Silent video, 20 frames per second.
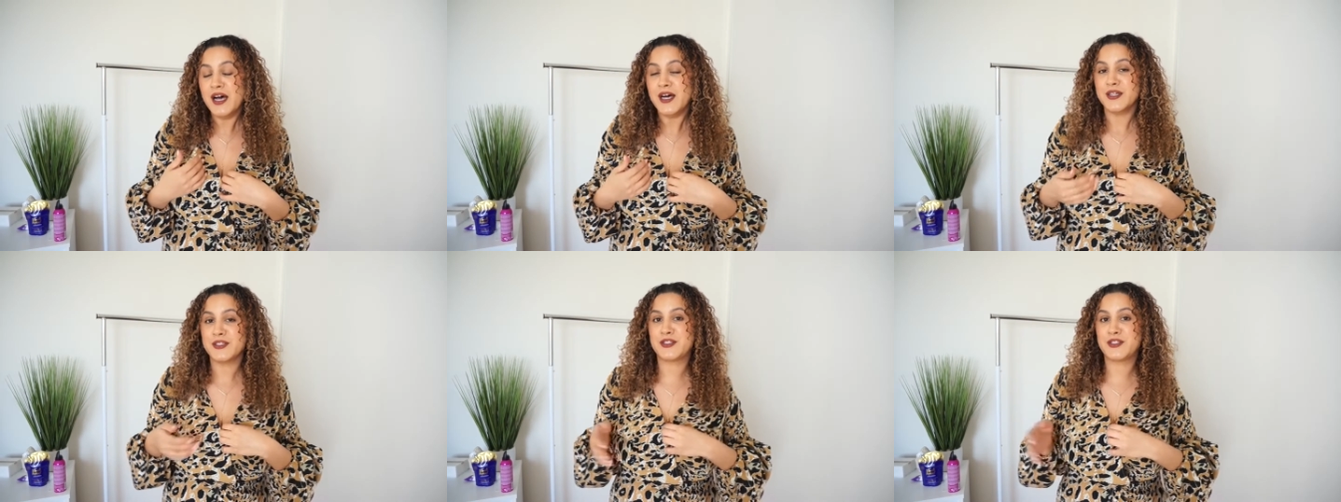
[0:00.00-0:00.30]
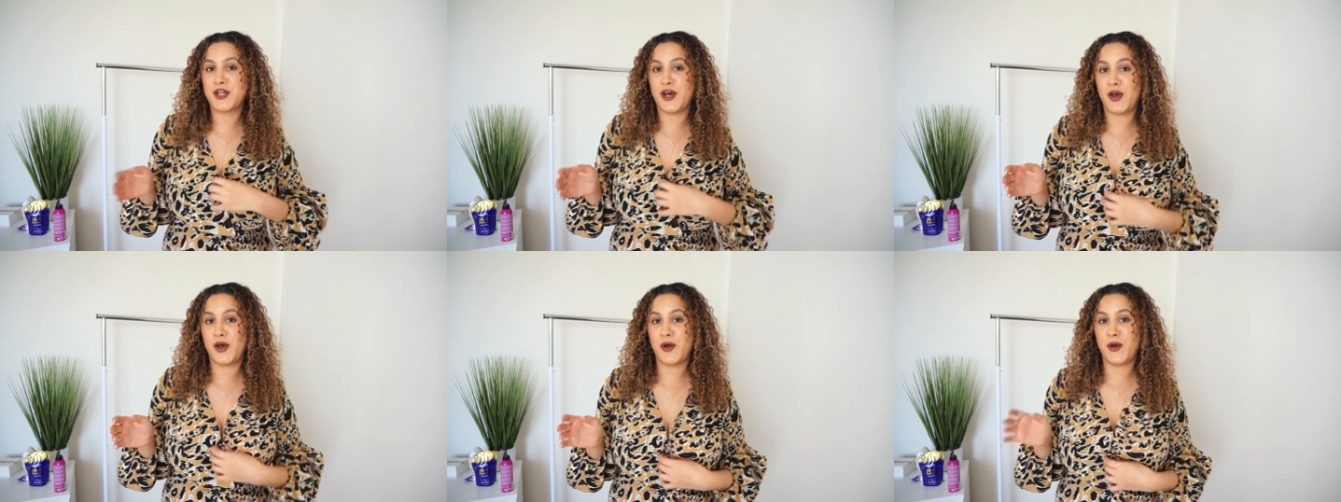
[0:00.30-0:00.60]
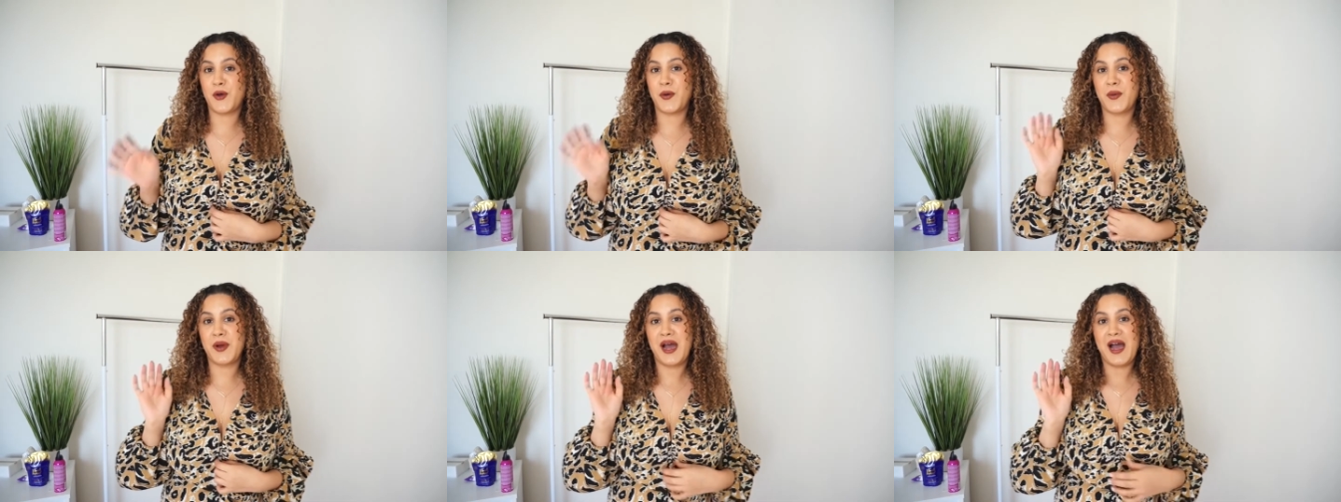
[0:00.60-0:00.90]

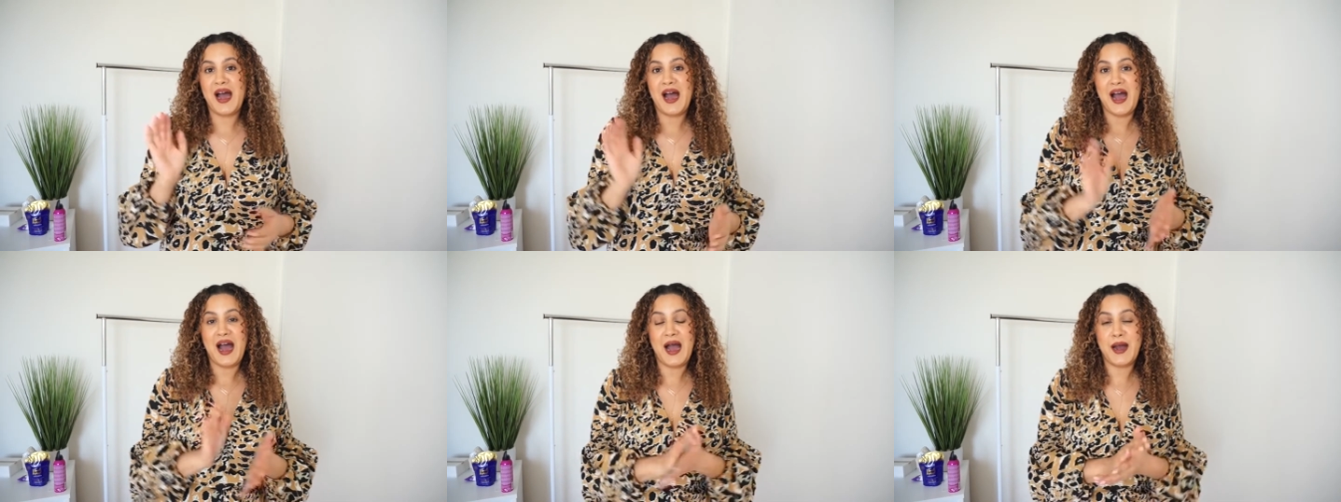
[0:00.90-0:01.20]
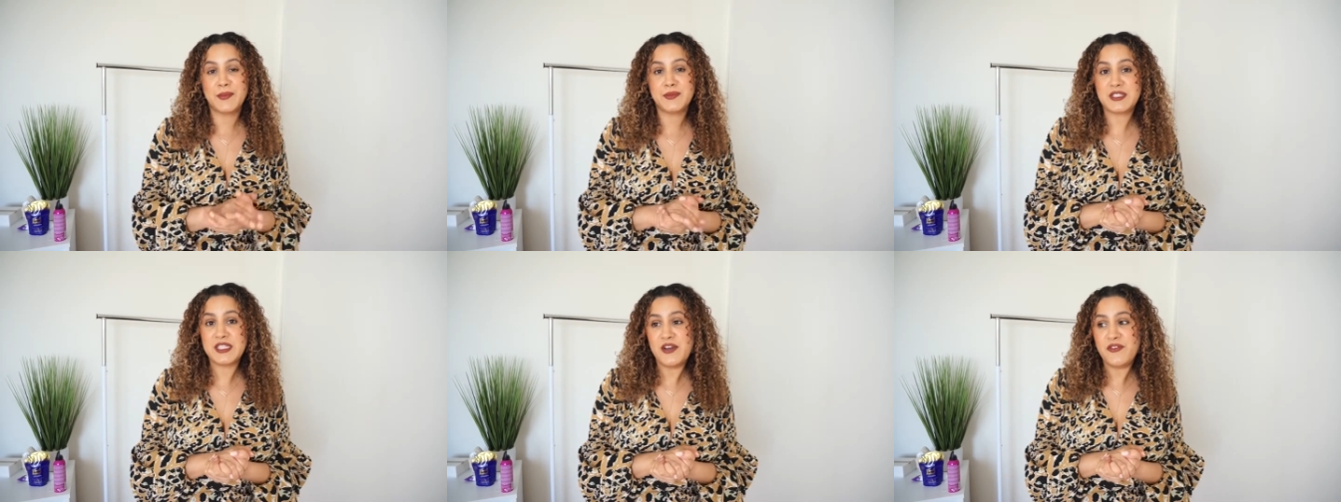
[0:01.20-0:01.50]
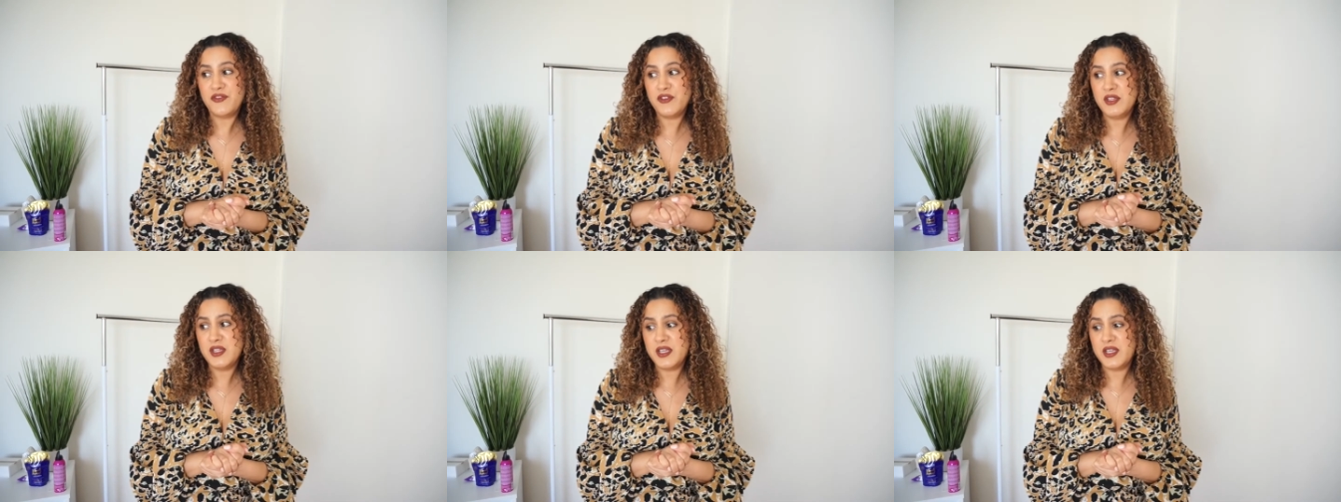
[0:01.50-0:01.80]
So I'm
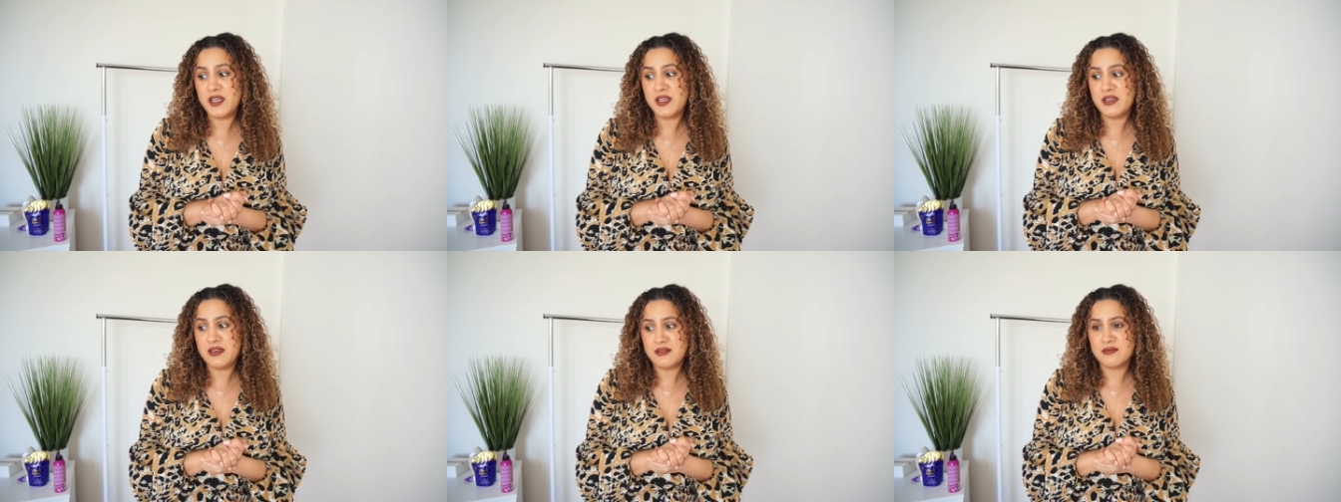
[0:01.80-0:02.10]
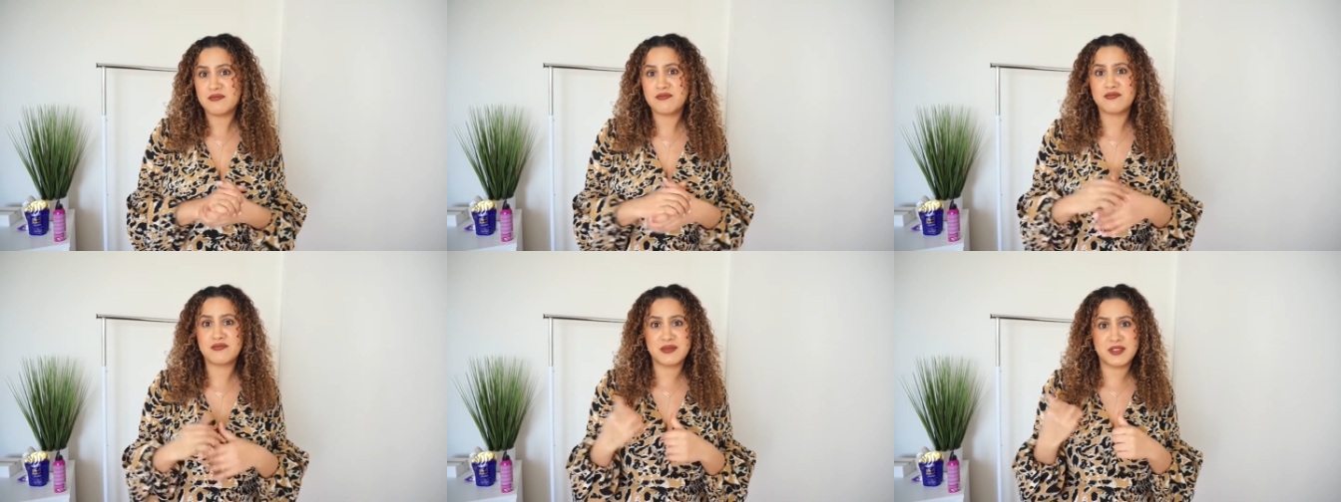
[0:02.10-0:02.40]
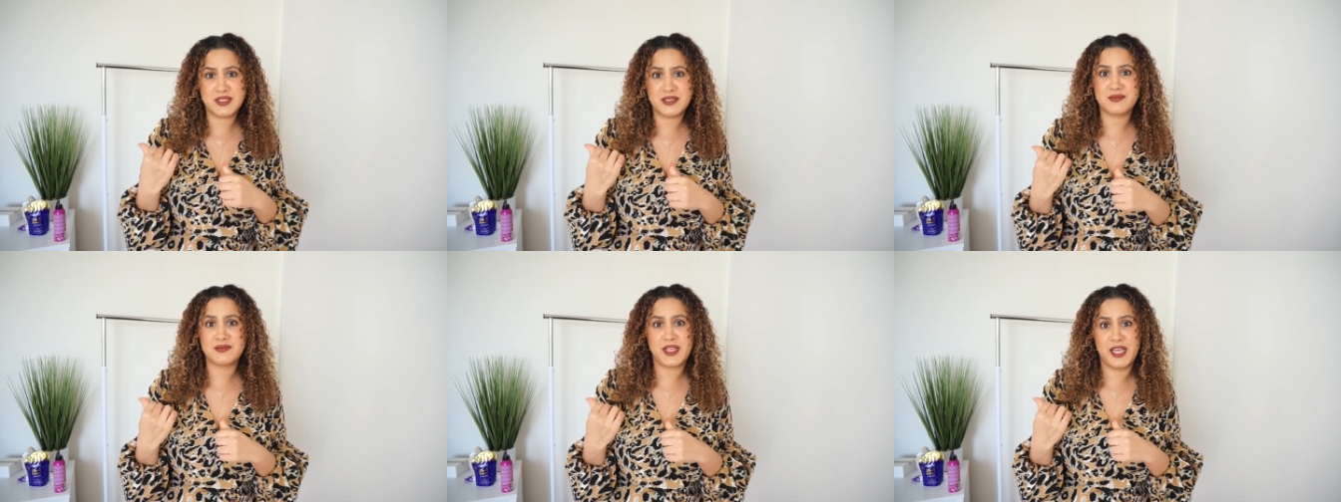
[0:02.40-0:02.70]
definitely
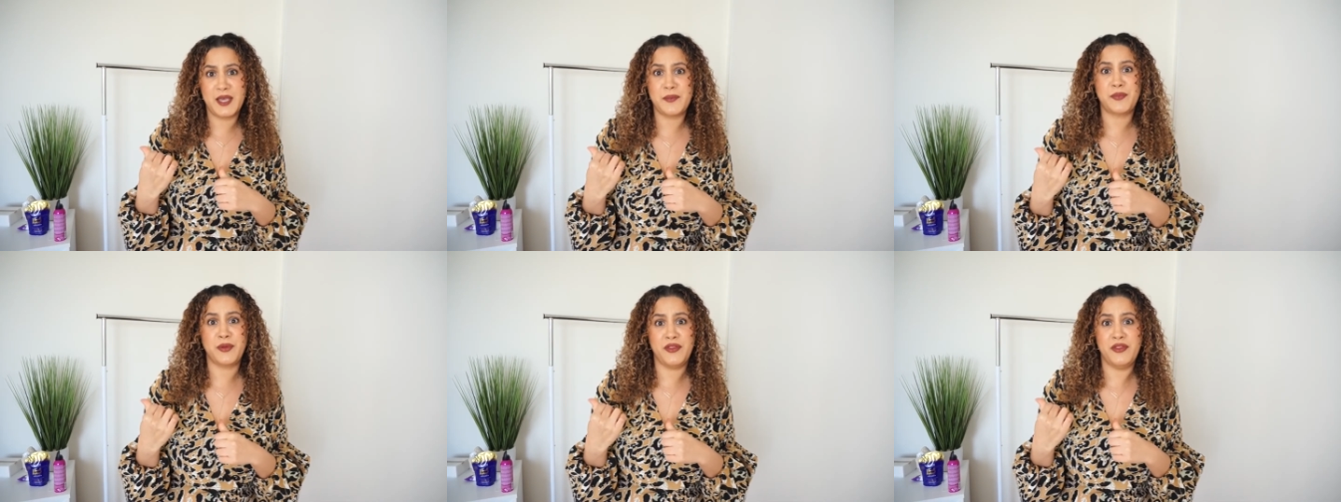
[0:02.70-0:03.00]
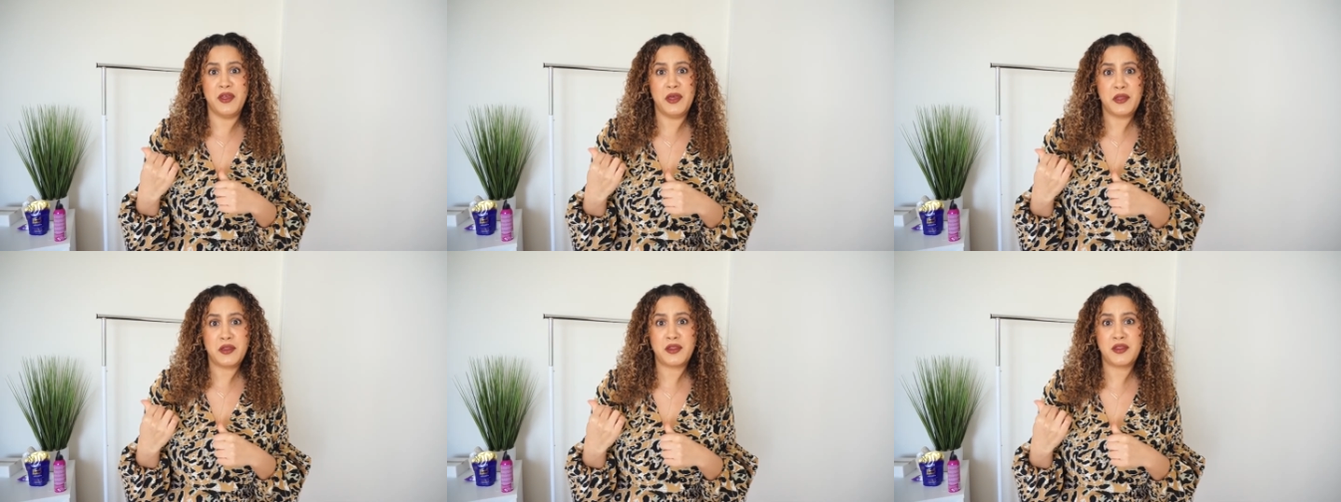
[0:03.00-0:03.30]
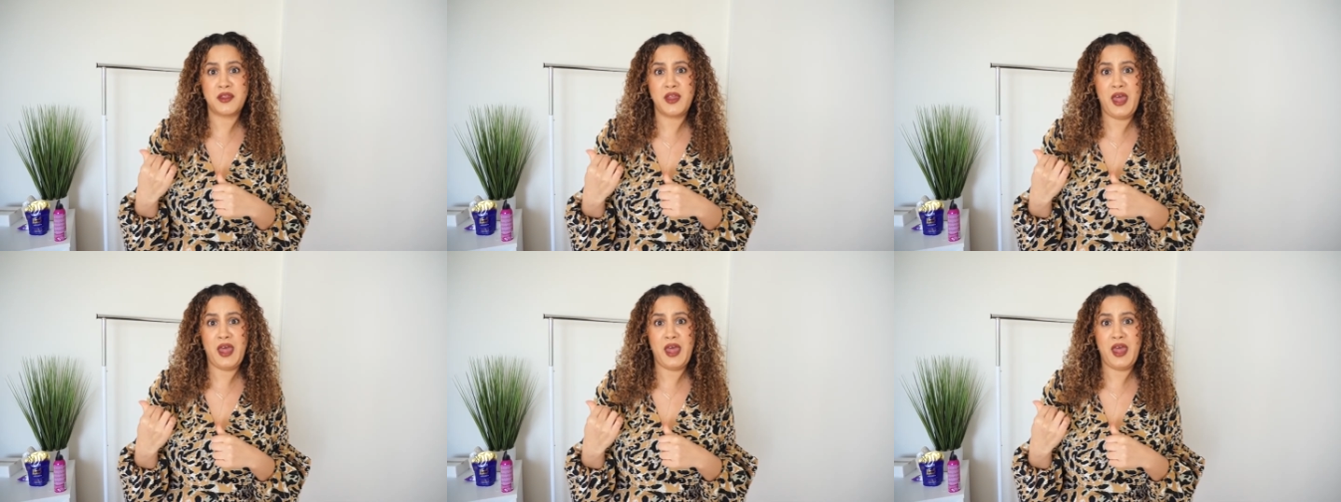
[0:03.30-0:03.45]
keeping this